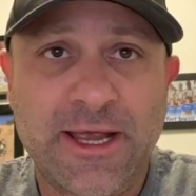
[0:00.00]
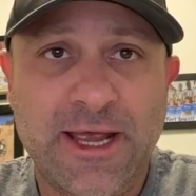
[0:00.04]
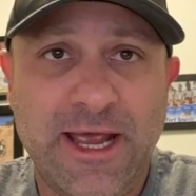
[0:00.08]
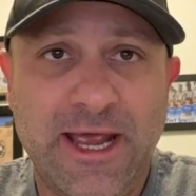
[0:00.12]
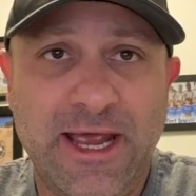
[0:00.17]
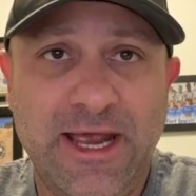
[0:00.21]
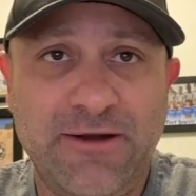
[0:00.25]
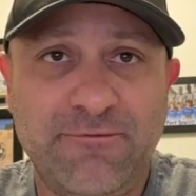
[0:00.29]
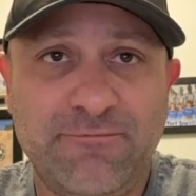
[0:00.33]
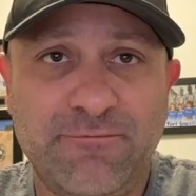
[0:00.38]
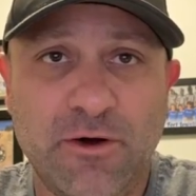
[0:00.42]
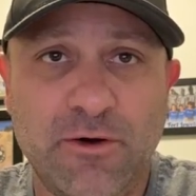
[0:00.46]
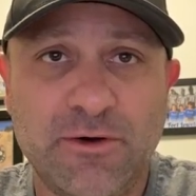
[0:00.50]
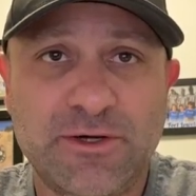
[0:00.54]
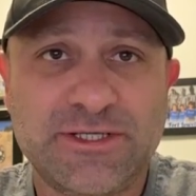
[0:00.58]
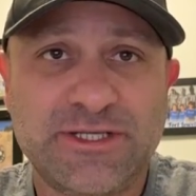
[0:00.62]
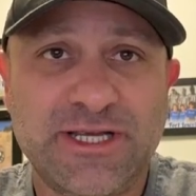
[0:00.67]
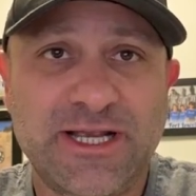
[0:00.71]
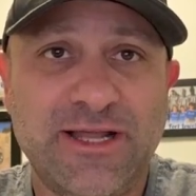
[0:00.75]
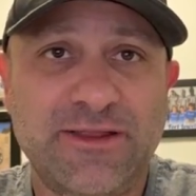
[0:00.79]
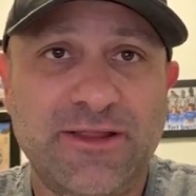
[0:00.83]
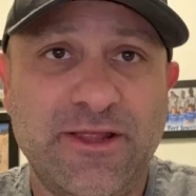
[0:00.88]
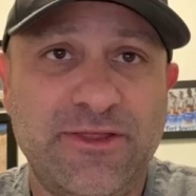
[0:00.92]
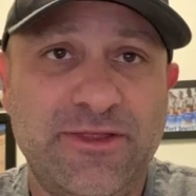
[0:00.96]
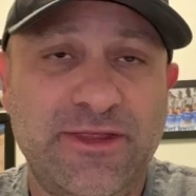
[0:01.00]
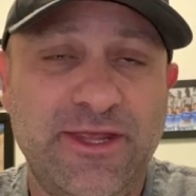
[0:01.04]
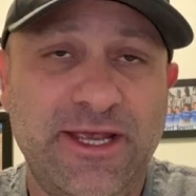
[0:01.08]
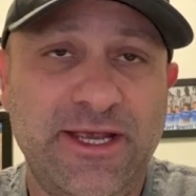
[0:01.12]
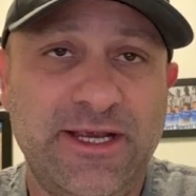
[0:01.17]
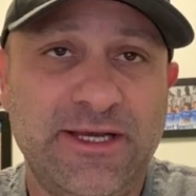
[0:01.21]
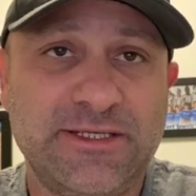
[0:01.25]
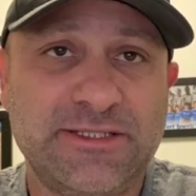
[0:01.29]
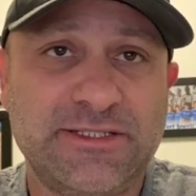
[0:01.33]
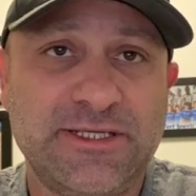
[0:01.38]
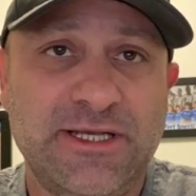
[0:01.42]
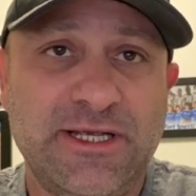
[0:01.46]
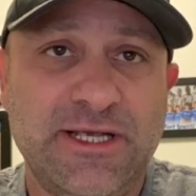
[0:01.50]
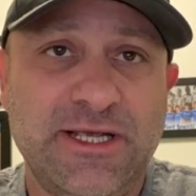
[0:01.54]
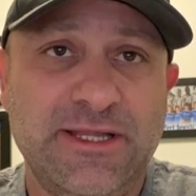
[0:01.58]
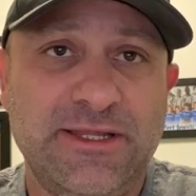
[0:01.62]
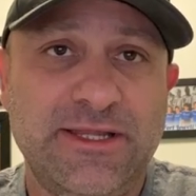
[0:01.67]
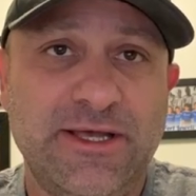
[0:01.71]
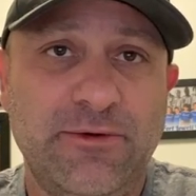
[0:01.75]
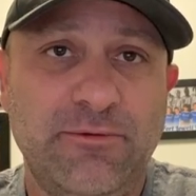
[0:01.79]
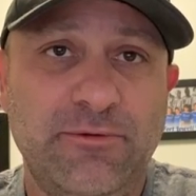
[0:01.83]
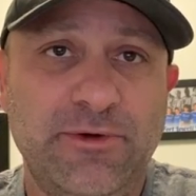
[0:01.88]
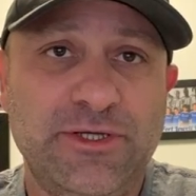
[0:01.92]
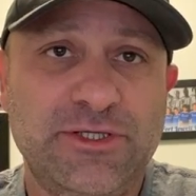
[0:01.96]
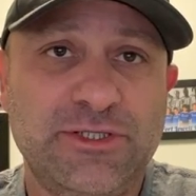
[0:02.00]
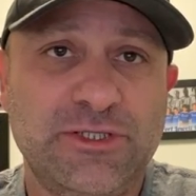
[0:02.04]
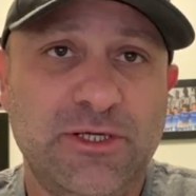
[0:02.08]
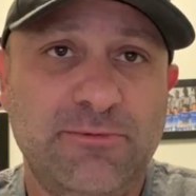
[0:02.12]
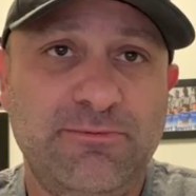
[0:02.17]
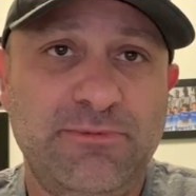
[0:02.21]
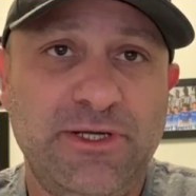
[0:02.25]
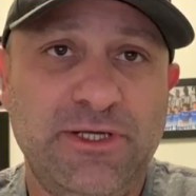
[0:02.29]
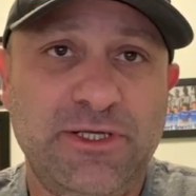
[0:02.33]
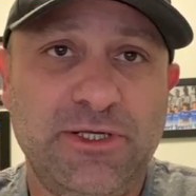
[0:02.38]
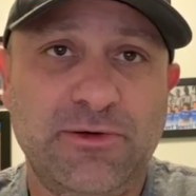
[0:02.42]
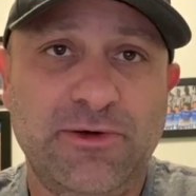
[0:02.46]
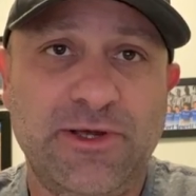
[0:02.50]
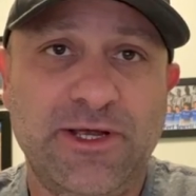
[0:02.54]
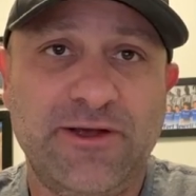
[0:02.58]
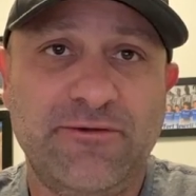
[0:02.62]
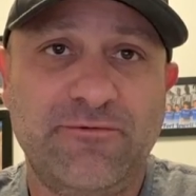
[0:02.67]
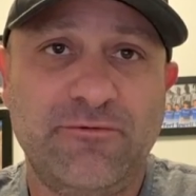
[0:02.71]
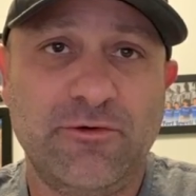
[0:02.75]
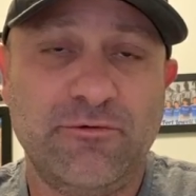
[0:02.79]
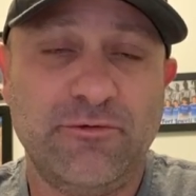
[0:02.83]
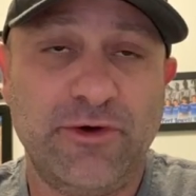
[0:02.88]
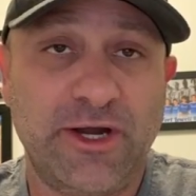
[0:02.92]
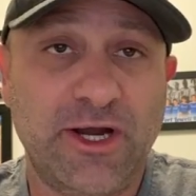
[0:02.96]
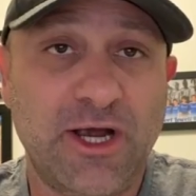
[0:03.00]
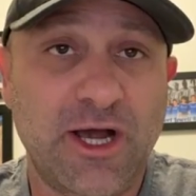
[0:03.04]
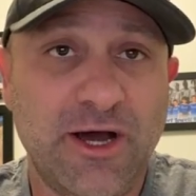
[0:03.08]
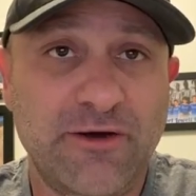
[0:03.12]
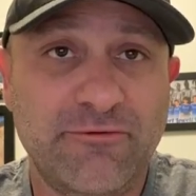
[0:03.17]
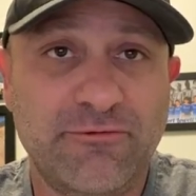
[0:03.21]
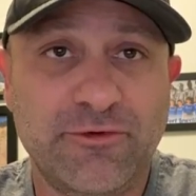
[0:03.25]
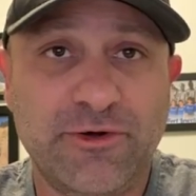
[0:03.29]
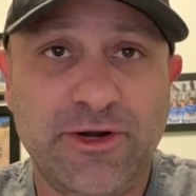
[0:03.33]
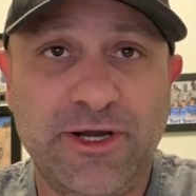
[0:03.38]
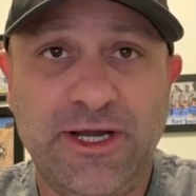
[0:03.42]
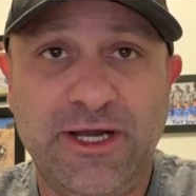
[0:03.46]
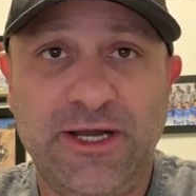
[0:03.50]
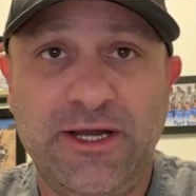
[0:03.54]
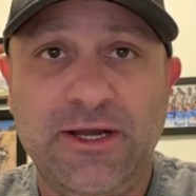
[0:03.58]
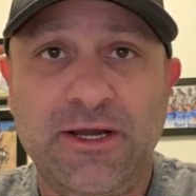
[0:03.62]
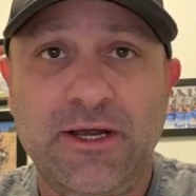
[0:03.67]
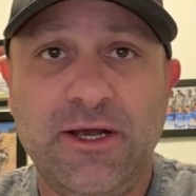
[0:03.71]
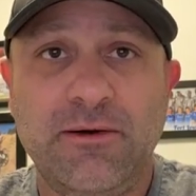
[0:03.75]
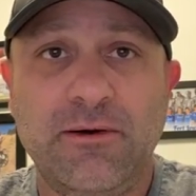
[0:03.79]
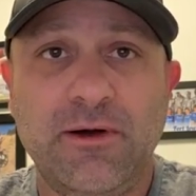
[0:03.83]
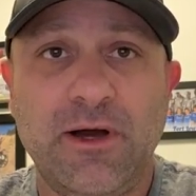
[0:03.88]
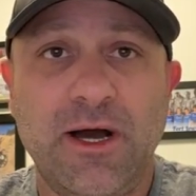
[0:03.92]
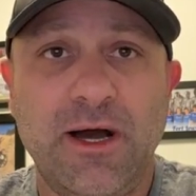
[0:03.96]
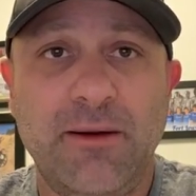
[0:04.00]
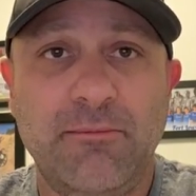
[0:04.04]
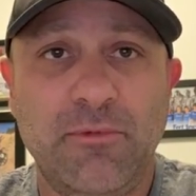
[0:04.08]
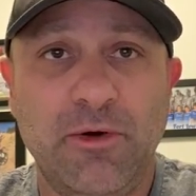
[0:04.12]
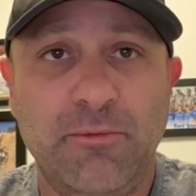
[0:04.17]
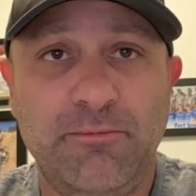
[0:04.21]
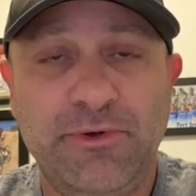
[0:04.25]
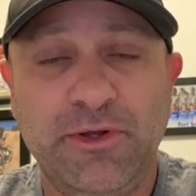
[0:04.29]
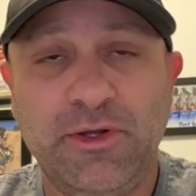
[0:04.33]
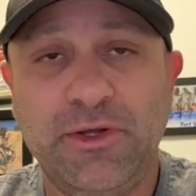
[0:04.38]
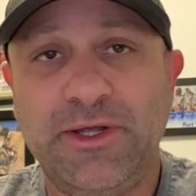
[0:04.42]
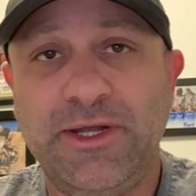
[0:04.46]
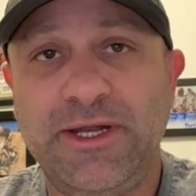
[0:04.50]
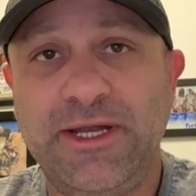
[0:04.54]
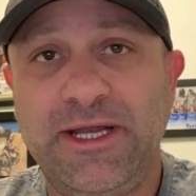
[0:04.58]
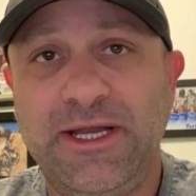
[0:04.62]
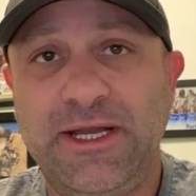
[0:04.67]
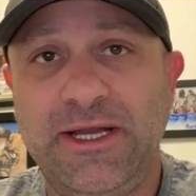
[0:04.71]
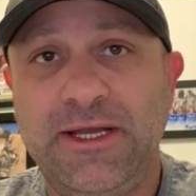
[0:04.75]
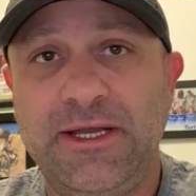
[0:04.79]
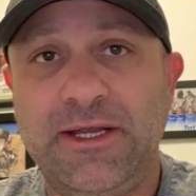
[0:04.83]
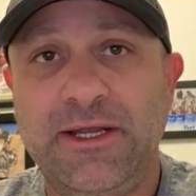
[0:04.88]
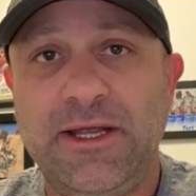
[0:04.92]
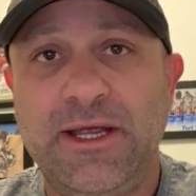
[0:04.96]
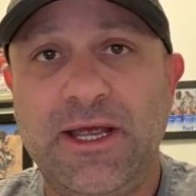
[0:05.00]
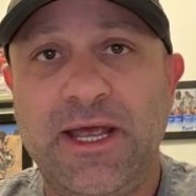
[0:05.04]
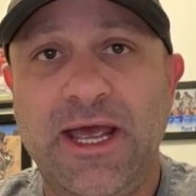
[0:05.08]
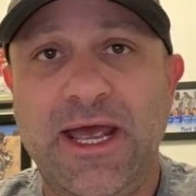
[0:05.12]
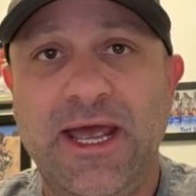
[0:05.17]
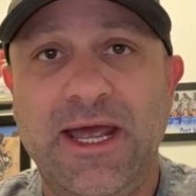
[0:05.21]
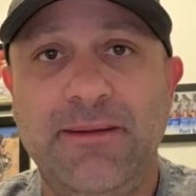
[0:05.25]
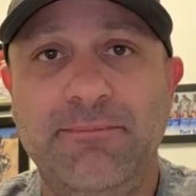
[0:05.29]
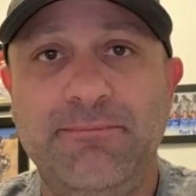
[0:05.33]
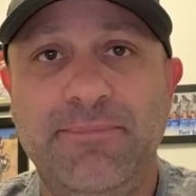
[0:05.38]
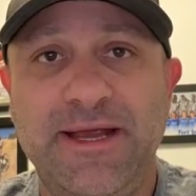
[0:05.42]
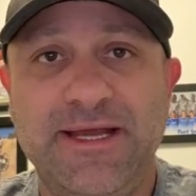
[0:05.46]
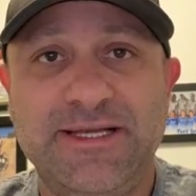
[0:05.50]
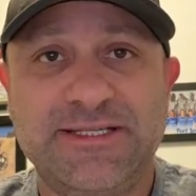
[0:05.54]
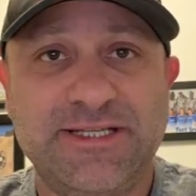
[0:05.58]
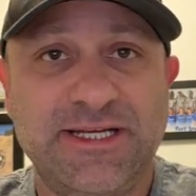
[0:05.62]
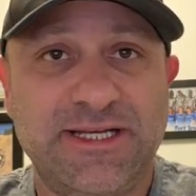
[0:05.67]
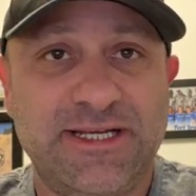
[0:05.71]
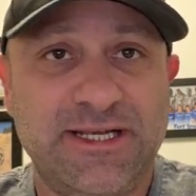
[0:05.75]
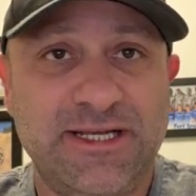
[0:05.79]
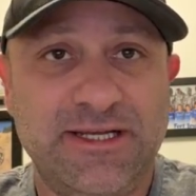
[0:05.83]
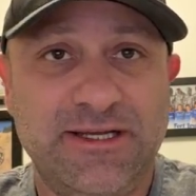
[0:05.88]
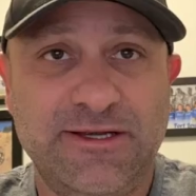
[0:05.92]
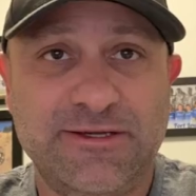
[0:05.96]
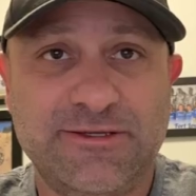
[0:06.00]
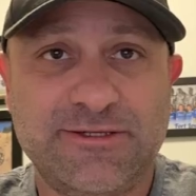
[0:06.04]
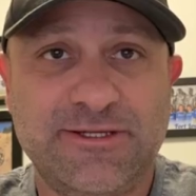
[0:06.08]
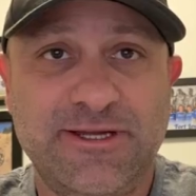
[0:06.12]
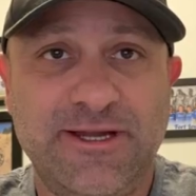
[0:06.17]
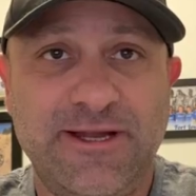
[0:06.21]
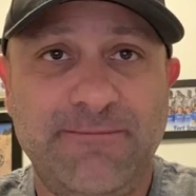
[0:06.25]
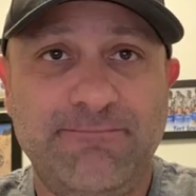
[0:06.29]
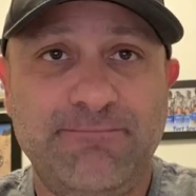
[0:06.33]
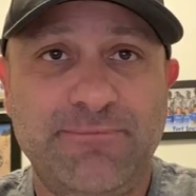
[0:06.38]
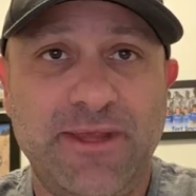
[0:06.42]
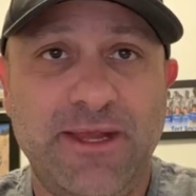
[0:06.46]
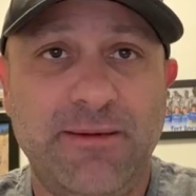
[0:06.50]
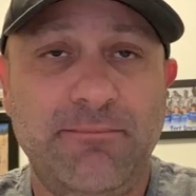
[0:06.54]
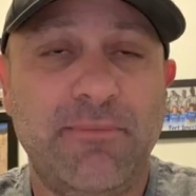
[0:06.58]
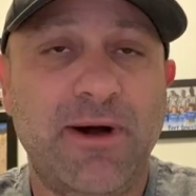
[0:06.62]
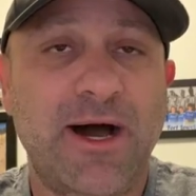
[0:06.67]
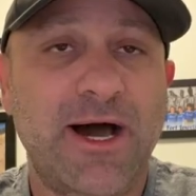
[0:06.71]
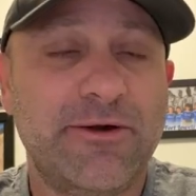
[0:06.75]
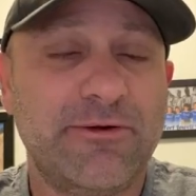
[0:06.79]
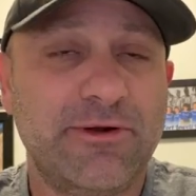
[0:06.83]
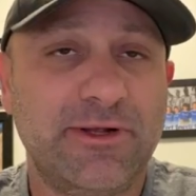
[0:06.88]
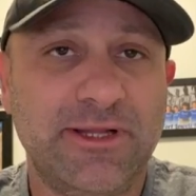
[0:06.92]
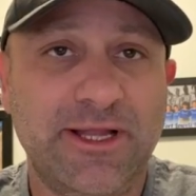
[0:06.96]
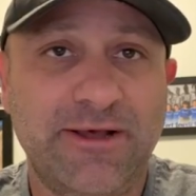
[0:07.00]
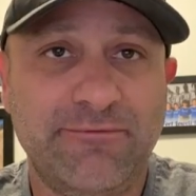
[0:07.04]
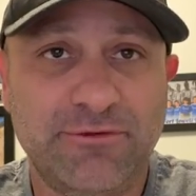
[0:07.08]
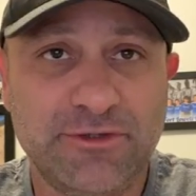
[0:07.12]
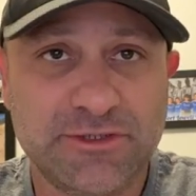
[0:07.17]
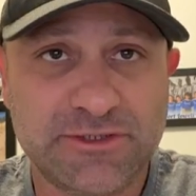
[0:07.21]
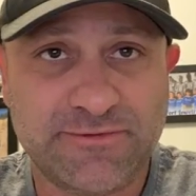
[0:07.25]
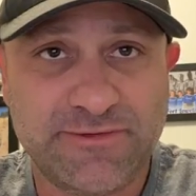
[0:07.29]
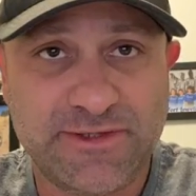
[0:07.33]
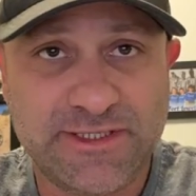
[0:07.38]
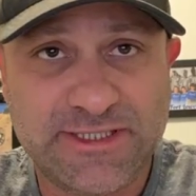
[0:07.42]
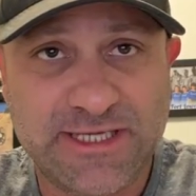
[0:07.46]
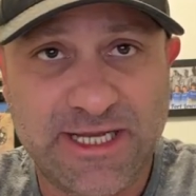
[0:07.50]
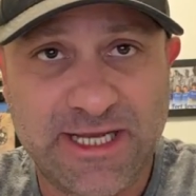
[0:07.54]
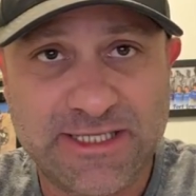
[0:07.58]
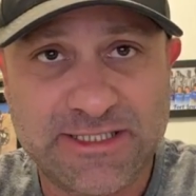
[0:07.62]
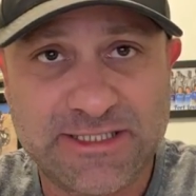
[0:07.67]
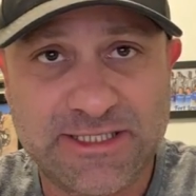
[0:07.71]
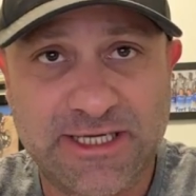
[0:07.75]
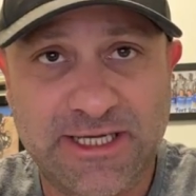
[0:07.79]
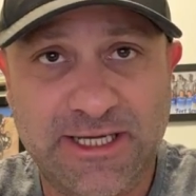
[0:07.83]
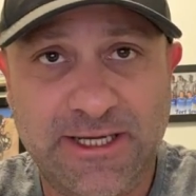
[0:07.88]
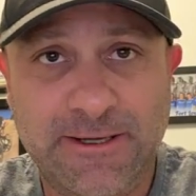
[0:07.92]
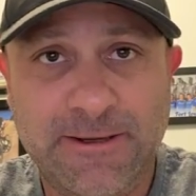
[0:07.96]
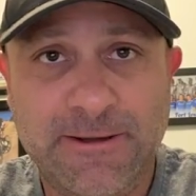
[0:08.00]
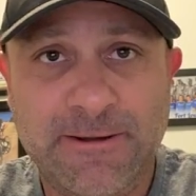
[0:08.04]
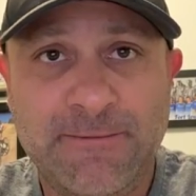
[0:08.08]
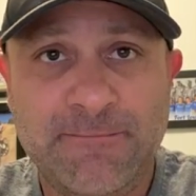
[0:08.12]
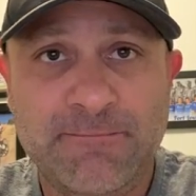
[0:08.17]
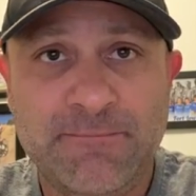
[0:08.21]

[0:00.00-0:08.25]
And focusing on the things that we should be doing of recovery, mobility, and basic conditioning and moderate levels of intensity,